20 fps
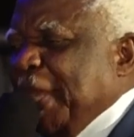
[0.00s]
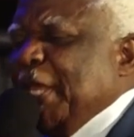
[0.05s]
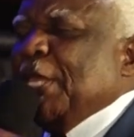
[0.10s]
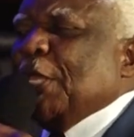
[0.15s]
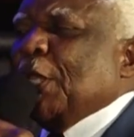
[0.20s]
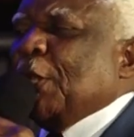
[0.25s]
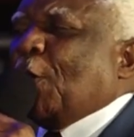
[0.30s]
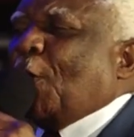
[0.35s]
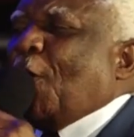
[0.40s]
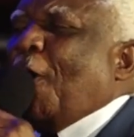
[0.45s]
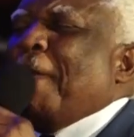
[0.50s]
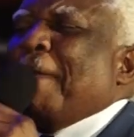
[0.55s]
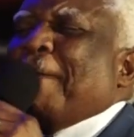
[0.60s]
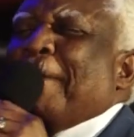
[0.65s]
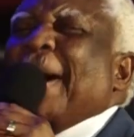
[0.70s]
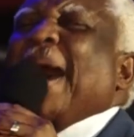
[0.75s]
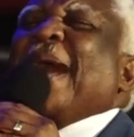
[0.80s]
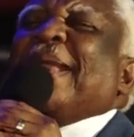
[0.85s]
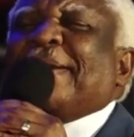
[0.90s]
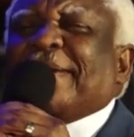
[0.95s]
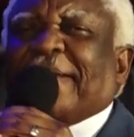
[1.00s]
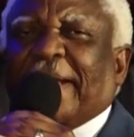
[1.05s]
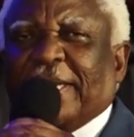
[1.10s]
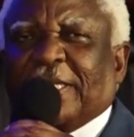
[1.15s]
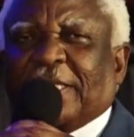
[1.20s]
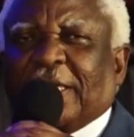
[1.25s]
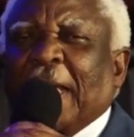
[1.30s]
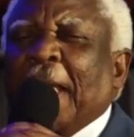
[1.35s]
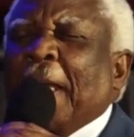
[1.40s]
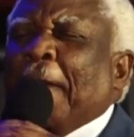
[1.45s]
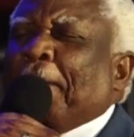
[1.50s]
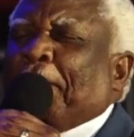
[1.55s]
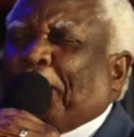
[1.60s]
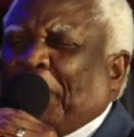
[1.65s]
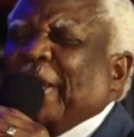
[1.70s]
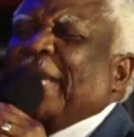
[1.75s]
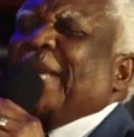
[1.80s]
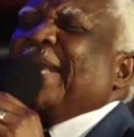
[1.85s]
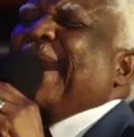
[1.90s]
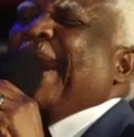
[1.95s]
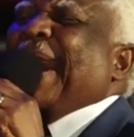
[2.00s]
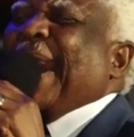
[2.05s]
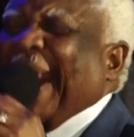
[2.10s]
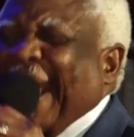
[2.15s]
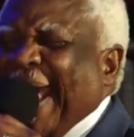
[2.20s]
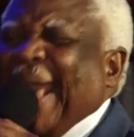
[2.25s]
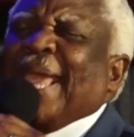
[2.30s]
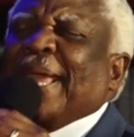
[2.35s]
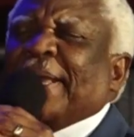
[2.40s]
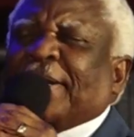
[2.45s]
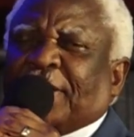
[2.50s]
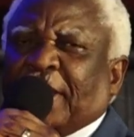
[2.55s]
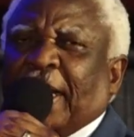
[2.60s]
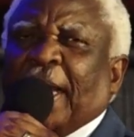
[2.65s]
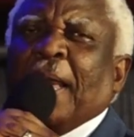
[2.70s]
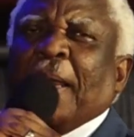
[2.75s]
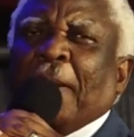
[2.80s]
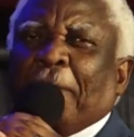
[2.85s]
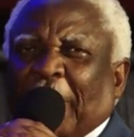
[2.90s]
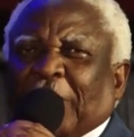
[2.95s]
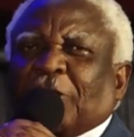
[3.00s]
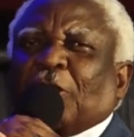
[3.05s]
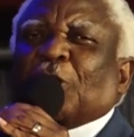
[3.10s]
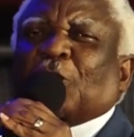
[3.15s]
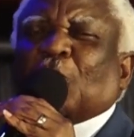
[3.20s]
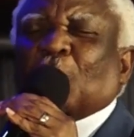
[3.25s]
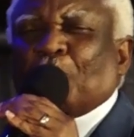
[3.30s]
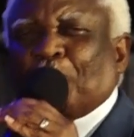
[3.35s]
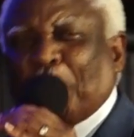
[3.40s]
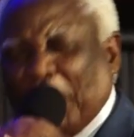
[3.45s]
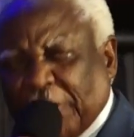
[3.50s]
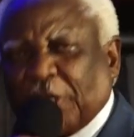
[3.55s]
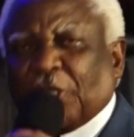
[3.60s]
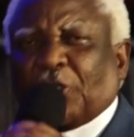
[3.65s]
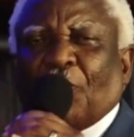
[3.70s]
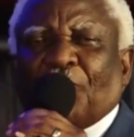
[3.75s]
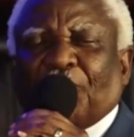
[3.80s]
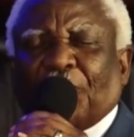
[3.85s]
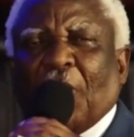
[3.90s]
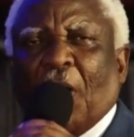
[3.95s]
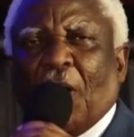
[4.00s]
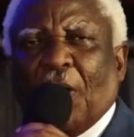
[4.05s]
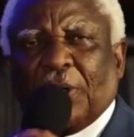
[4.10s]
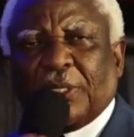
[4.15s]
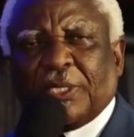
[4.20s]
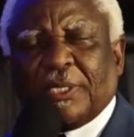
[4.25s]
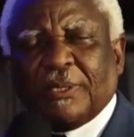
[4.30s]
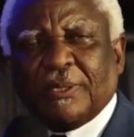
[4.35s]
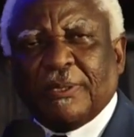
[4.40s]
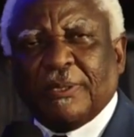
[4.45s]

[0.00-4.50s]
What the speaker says: be commanded, be led by the Spirit of God.